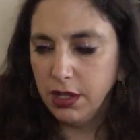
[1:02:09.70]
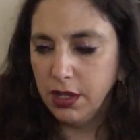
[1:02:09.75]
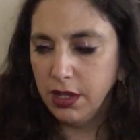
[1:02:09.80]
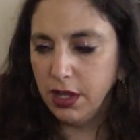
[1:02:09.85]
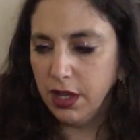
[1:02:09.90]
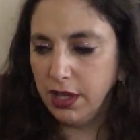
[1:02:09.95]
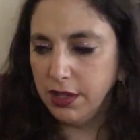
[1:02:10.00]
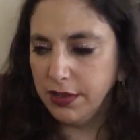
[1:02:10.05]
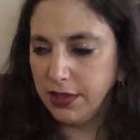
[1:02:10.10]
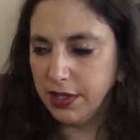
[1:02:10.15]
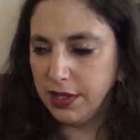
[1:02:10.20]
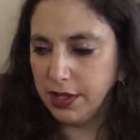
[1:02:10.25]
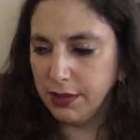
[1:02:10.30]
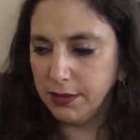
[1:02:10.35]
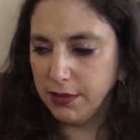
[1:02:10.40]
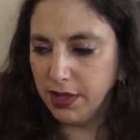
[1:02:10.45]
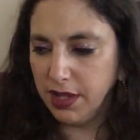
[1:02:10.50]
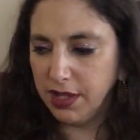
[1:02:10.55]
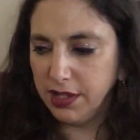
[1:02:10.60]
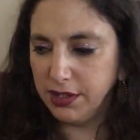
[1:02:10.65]
I think
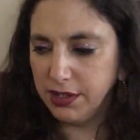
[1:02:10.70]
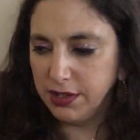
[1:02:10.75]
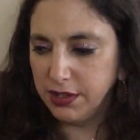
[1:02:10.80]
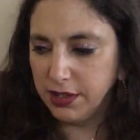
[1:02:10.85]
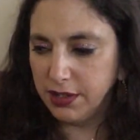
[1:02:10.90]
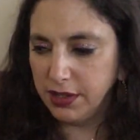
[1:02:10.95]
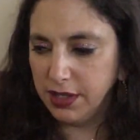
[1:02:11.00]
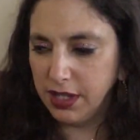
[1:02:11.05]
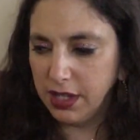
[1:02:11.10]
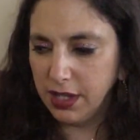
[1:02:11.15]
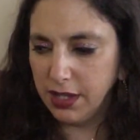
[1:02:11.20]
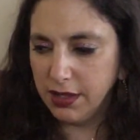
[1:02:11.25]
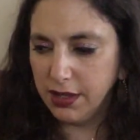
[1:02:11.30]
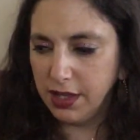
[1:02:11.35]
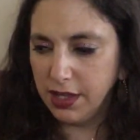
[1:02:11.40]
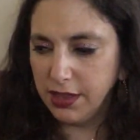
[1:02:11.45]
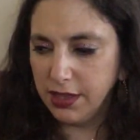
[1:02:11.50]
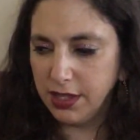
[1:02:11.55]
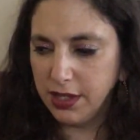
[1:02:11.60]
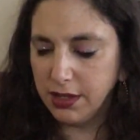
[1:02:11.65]
I'm glad. I
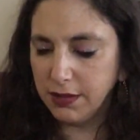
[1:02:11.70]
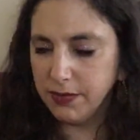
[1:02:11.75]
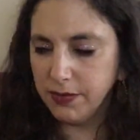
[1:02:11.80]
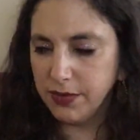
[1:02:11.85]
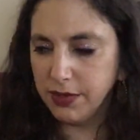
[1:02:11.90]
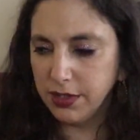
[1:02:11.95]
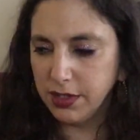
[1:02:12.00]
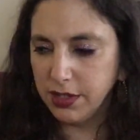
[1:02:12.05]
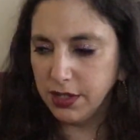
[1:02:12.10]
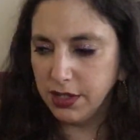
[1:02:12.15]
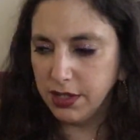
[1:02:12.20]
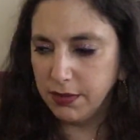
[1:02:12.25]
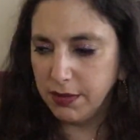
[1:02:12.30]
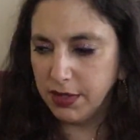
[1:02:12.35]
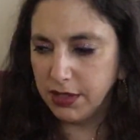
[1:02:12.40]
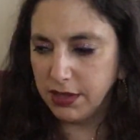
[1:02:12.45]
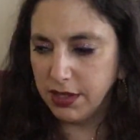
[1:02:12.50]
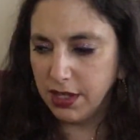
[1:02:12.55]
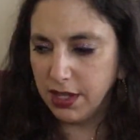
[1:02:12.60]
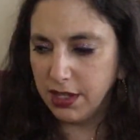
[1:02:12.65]
think I'm feeling good
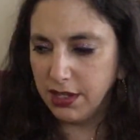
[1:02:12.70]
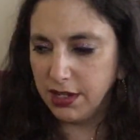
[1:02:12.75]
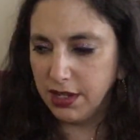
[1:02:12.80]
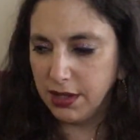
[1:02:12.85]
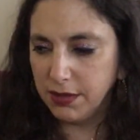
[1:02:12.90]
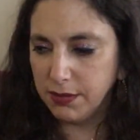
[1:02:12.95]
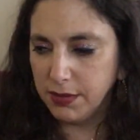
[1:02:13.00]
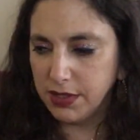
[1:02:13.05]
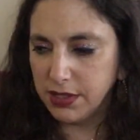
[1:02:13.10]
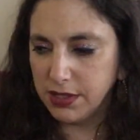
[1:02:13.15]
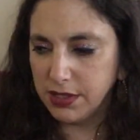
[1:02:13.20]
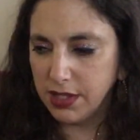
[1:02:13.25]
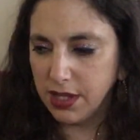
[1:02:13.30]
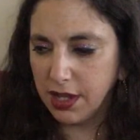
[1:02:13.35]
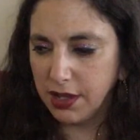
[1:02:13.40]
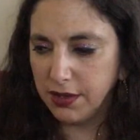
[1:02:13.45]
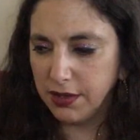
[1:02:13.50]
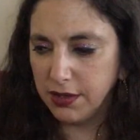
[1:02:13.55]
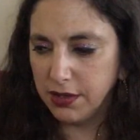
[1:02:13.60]
about that. I missed that.